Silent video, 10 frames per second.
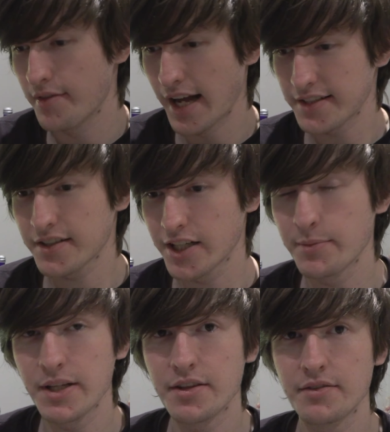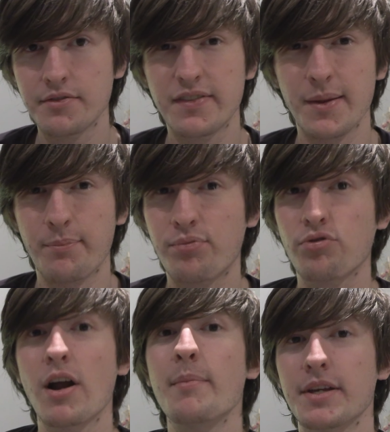that's going to be the
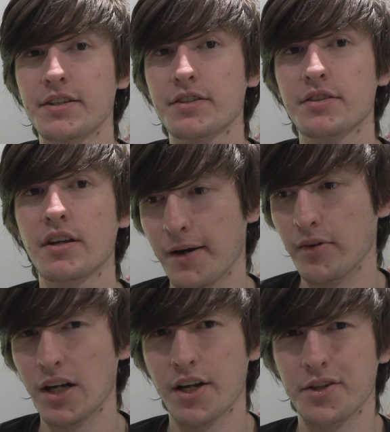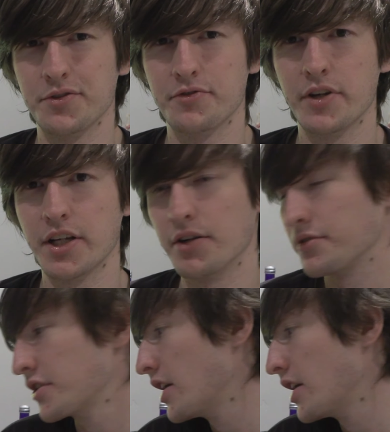premise of a lot of those videos.